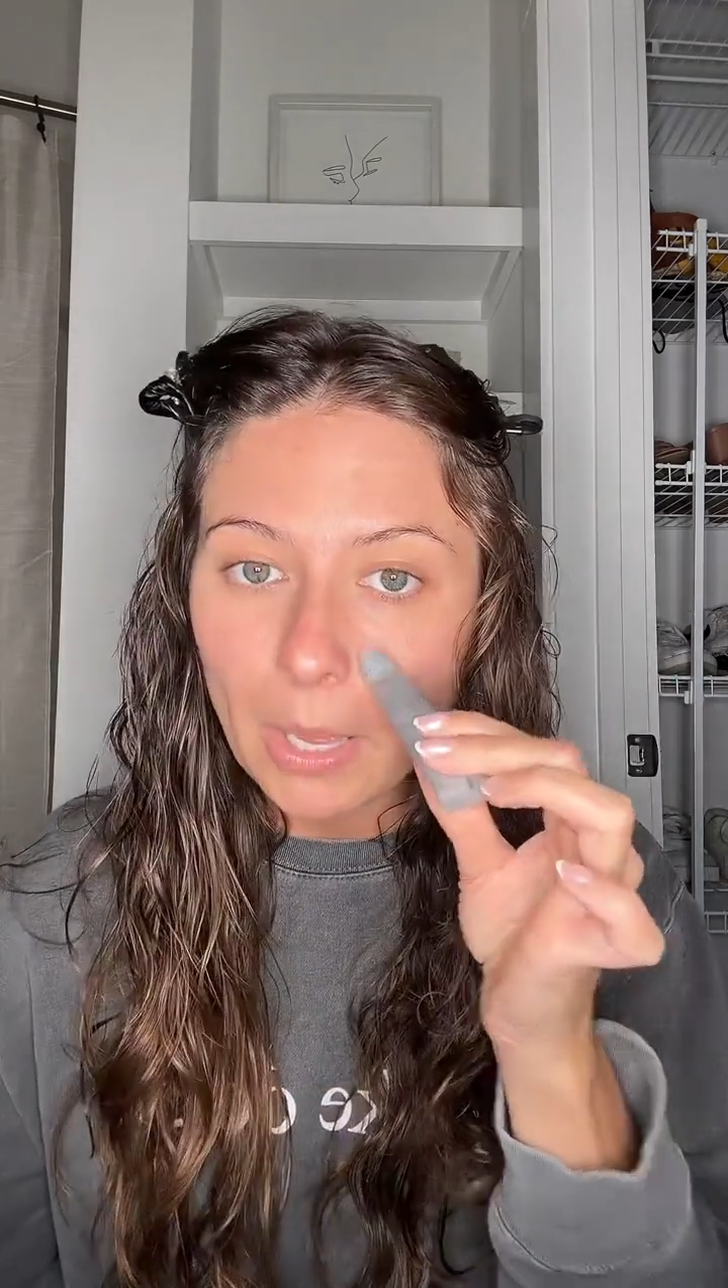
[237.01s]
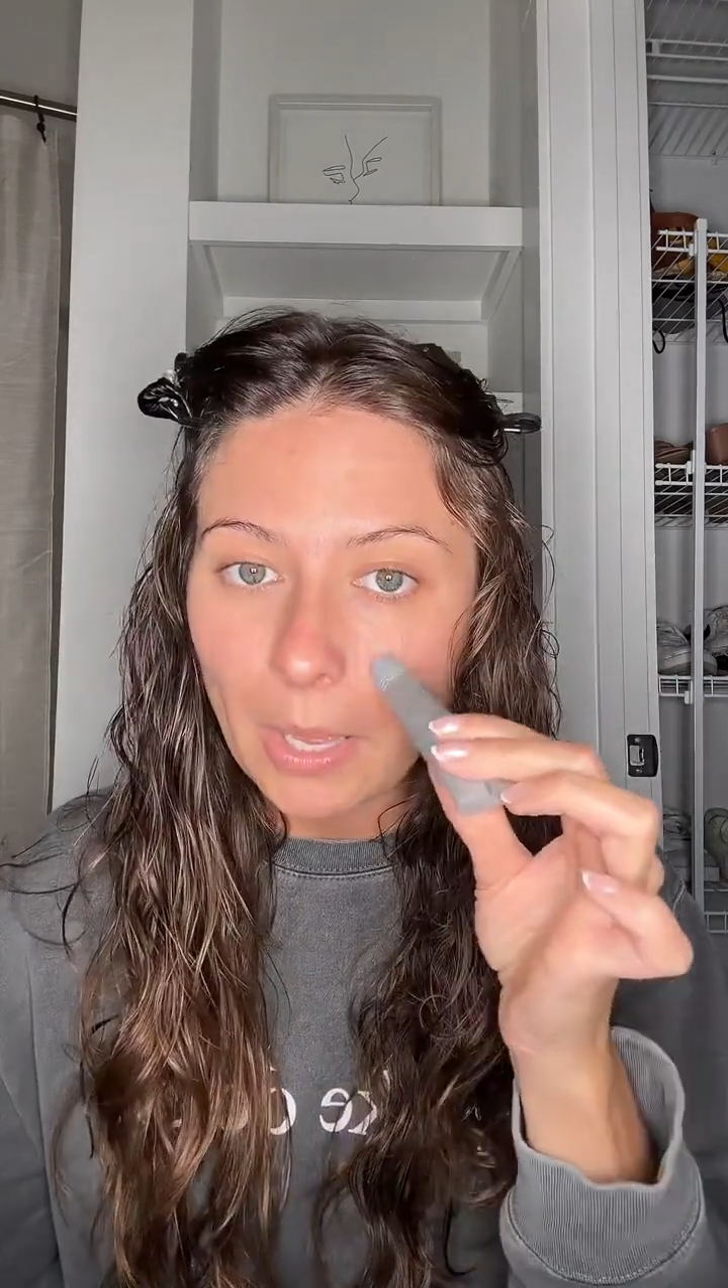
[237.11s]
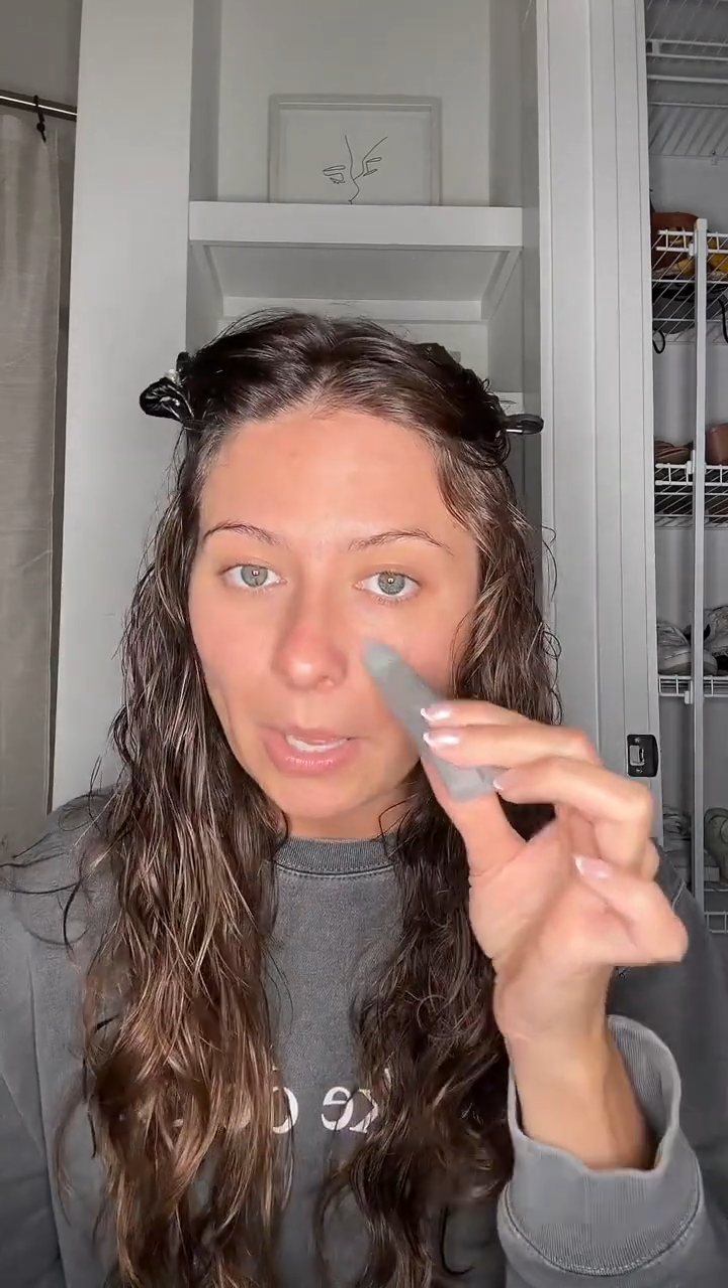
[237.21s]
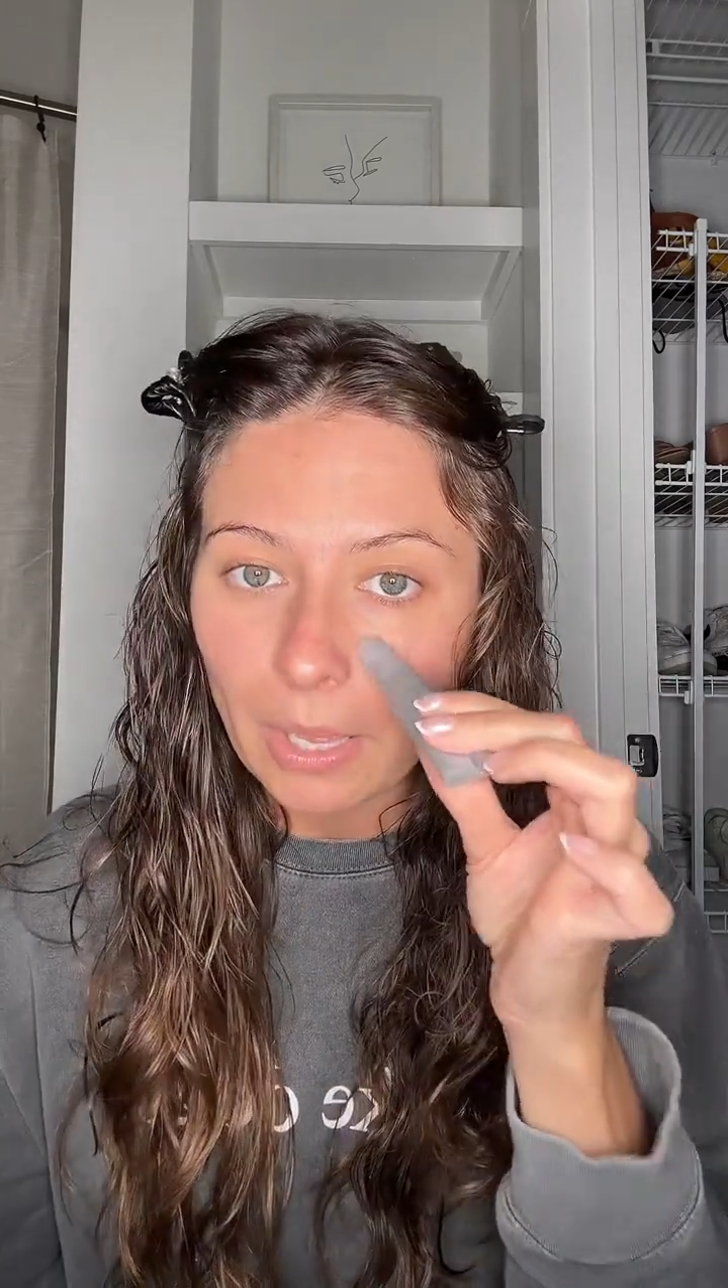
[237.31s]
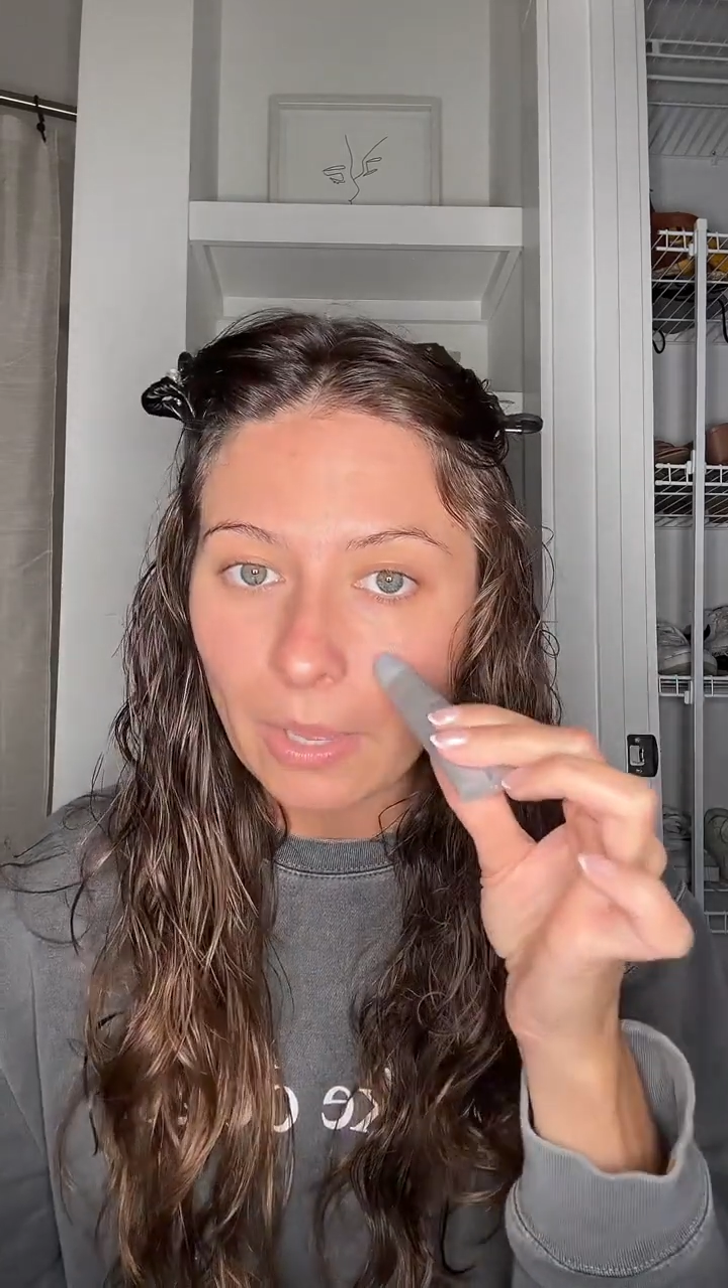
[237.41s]

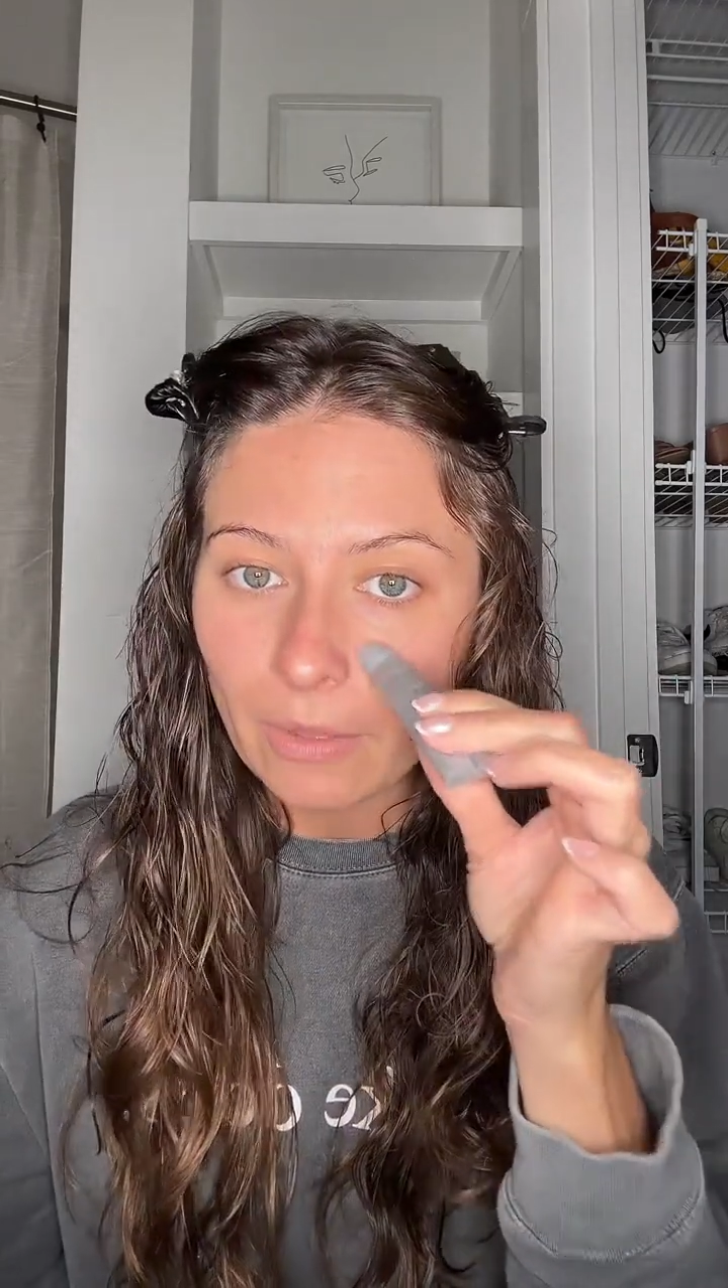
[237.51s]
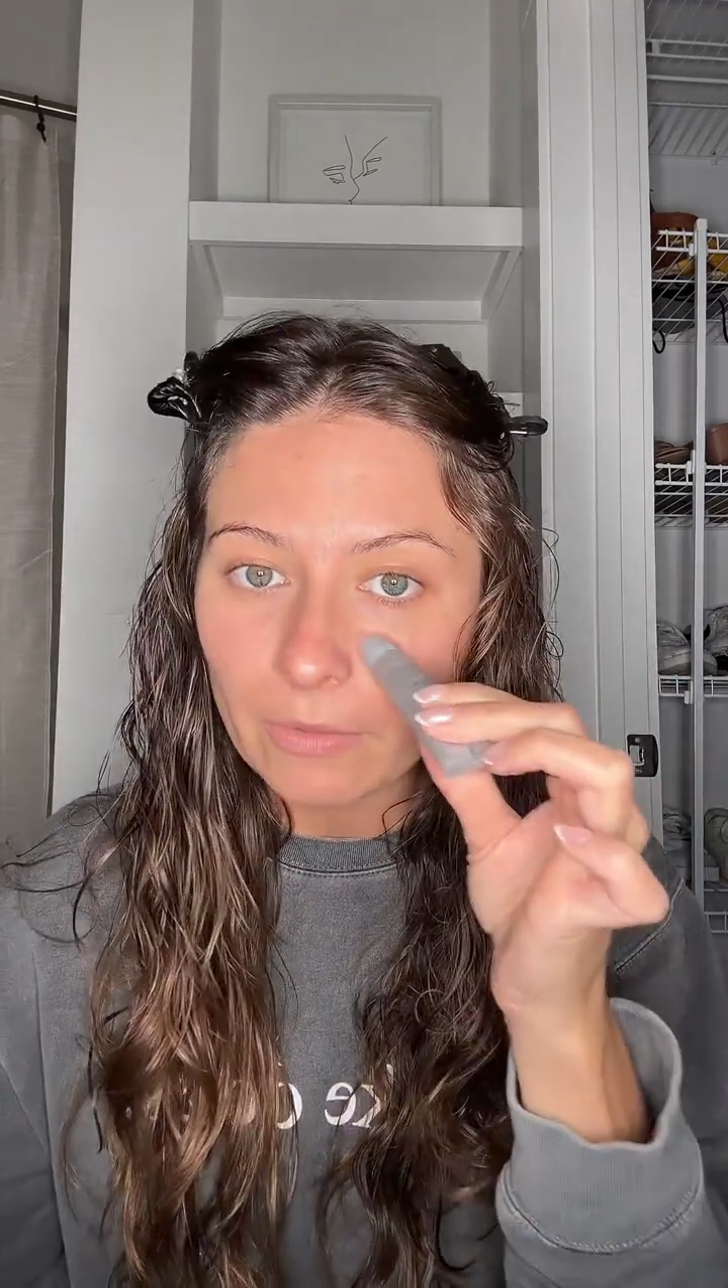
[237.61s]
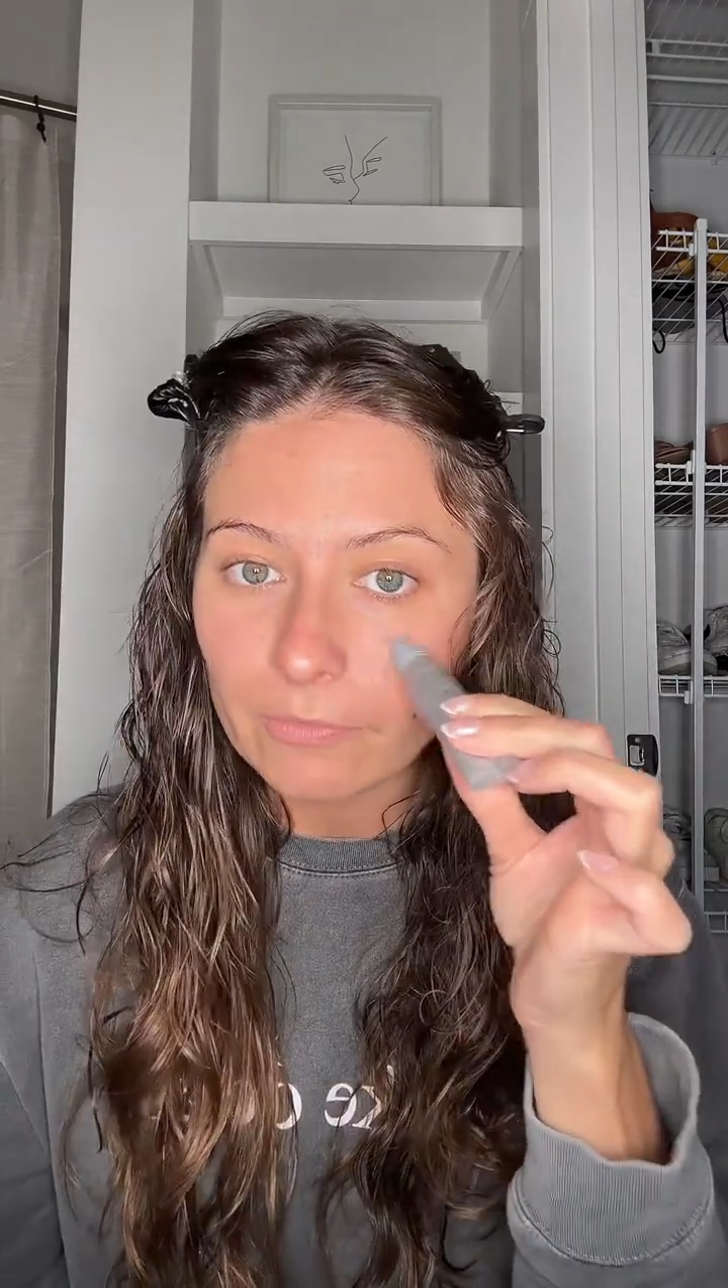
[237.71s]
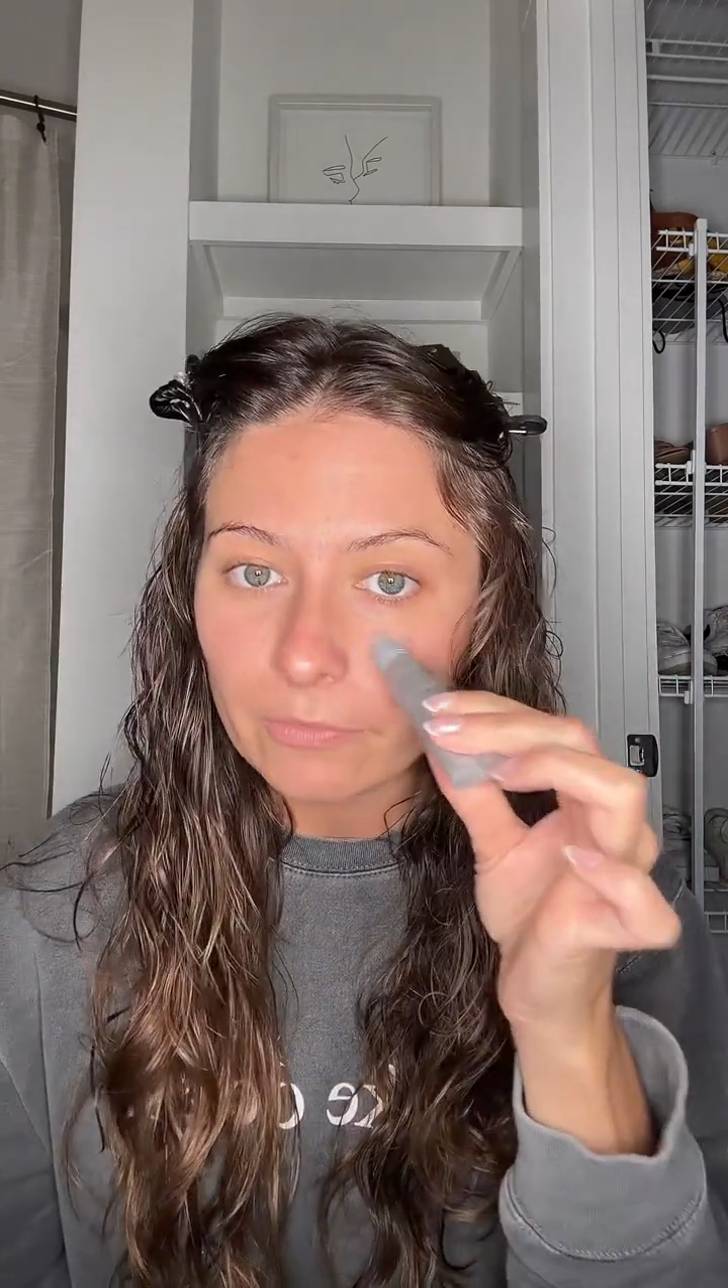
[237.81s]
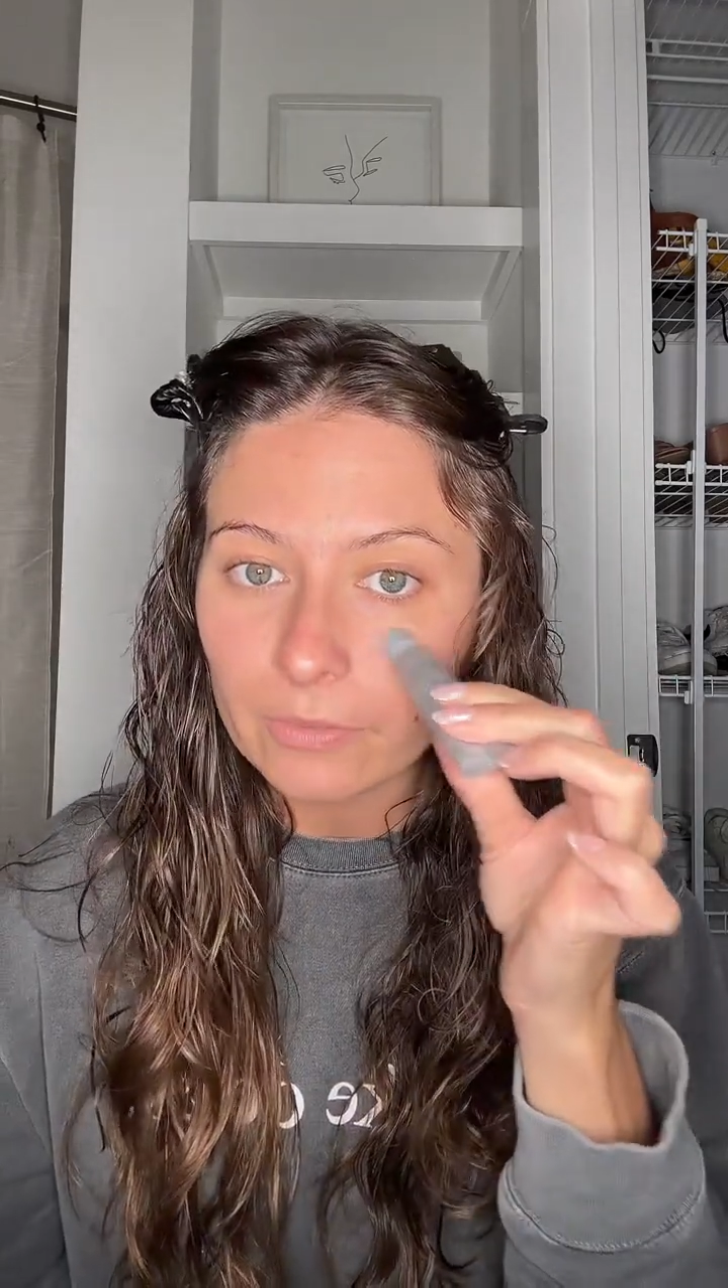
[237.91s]
I
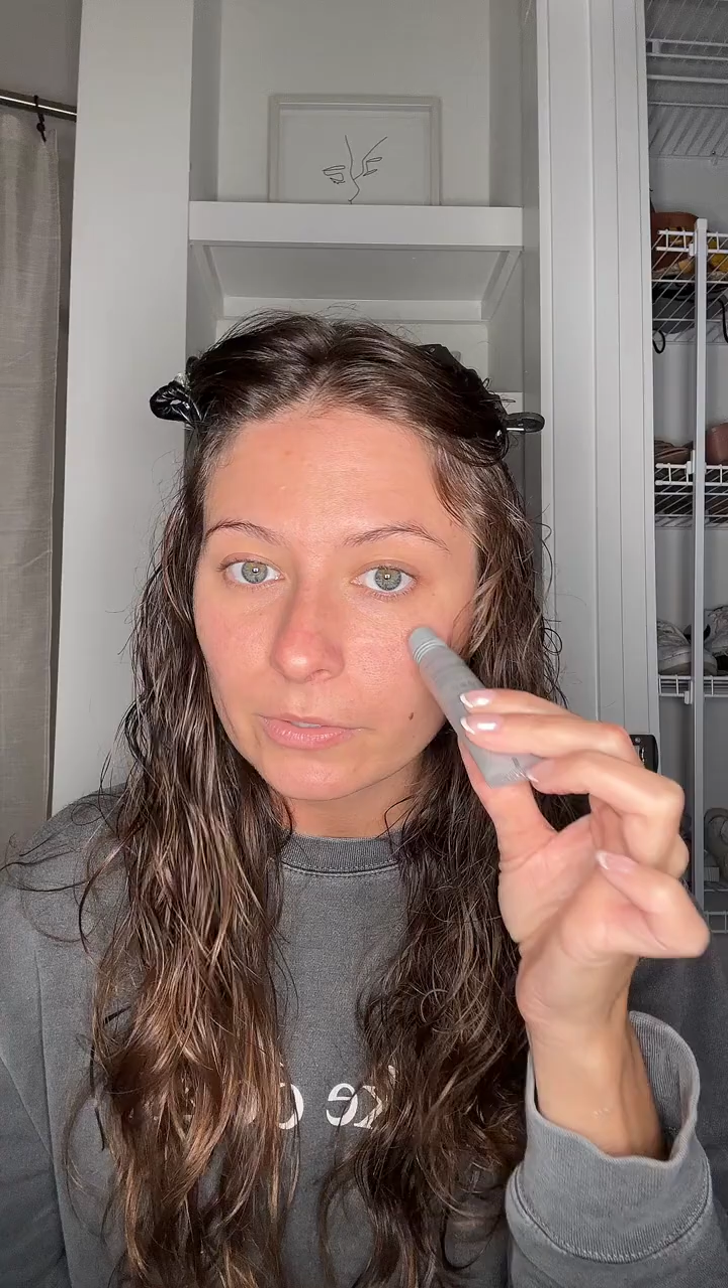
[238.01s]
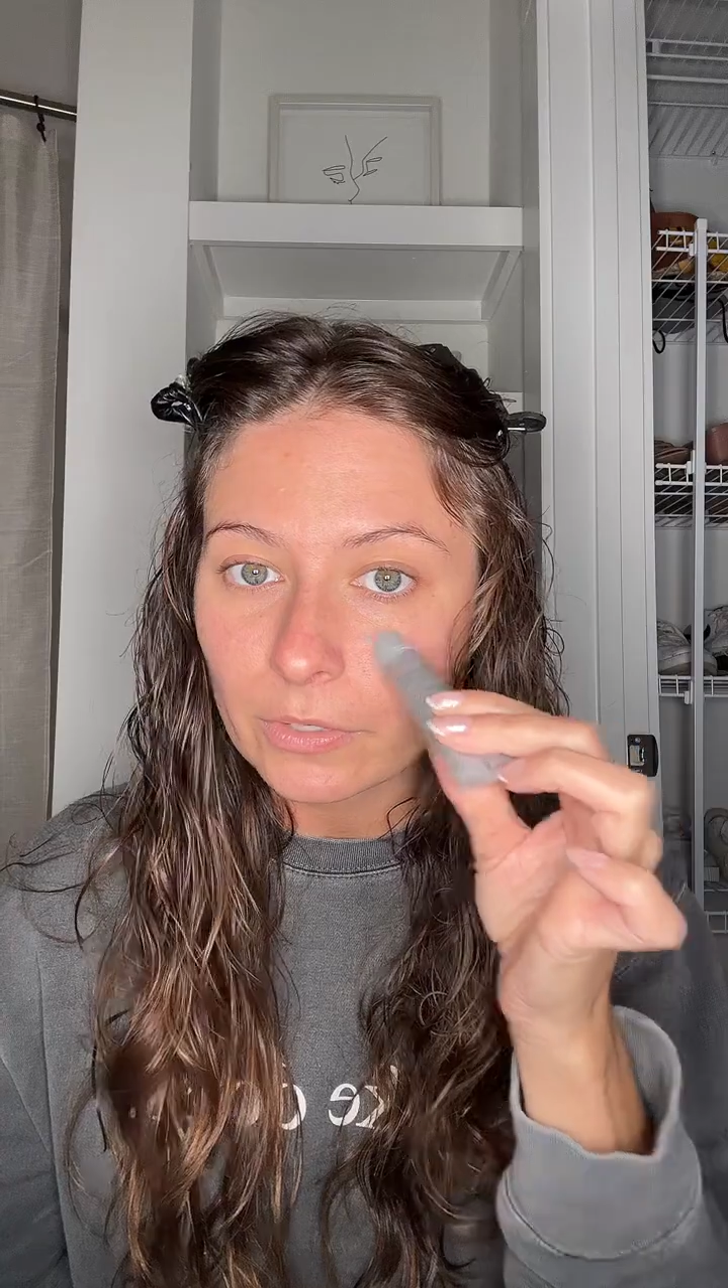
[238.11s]
have